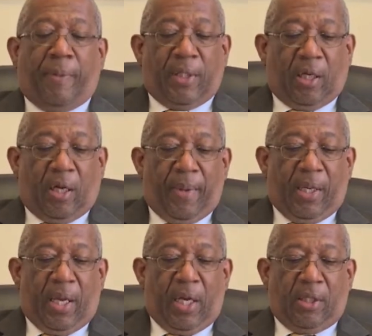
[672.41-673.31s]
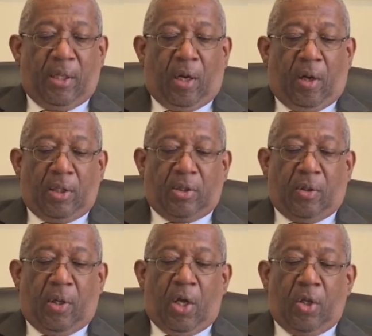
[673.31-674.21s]
Special commendation
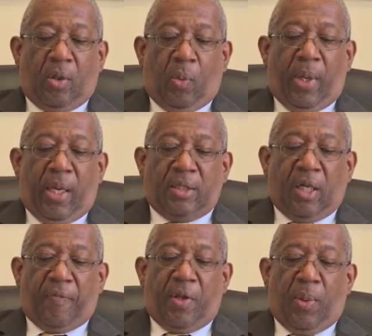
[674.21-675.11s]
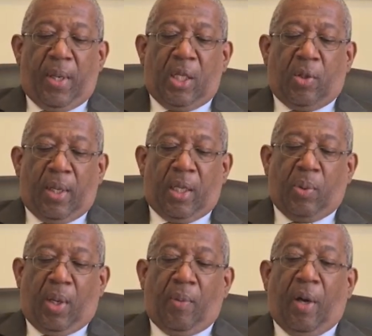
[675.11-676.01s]
also to the winners of the
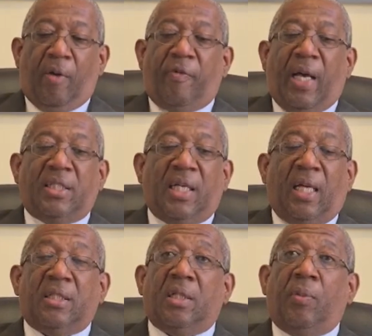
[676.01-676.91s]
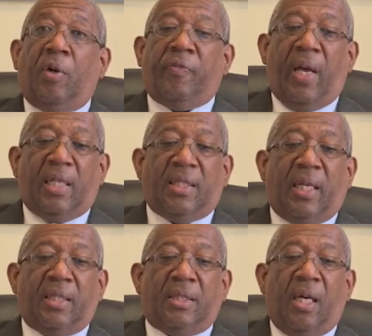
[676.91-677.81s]
2020-21 Vice Chancellor's Award for
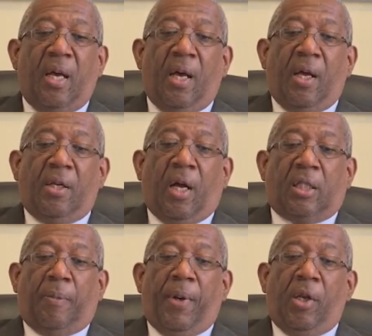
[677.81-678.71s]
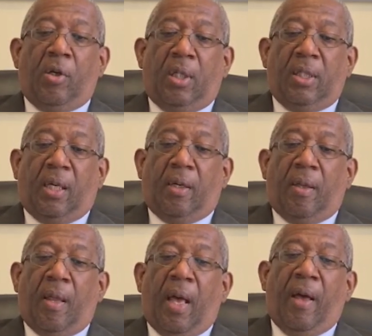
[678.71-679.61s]
Excellence, Dr. Penegonda,
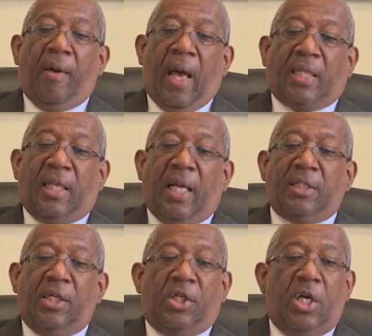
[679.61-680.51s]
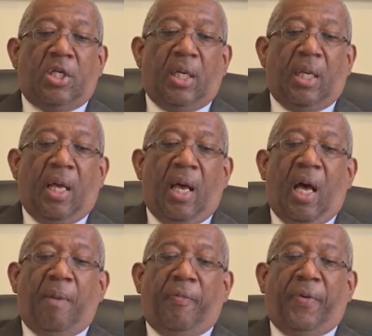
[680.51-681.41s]
Excellence in Teaching,
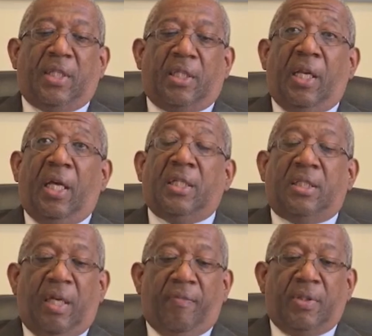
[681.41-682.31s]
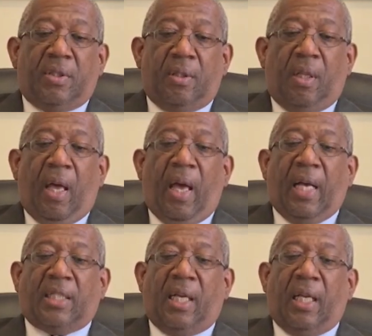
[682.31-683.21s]
and Professor Tanisha Stevenson,
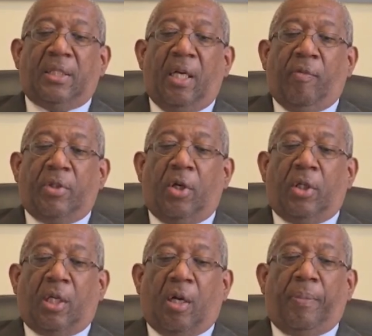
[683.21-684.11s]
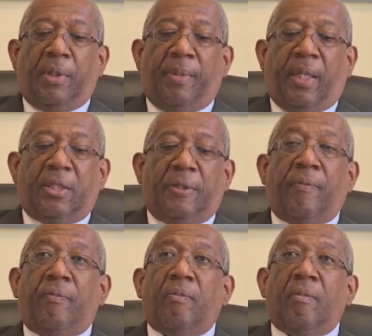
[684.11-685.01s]
Excellence in Research Accomplishments.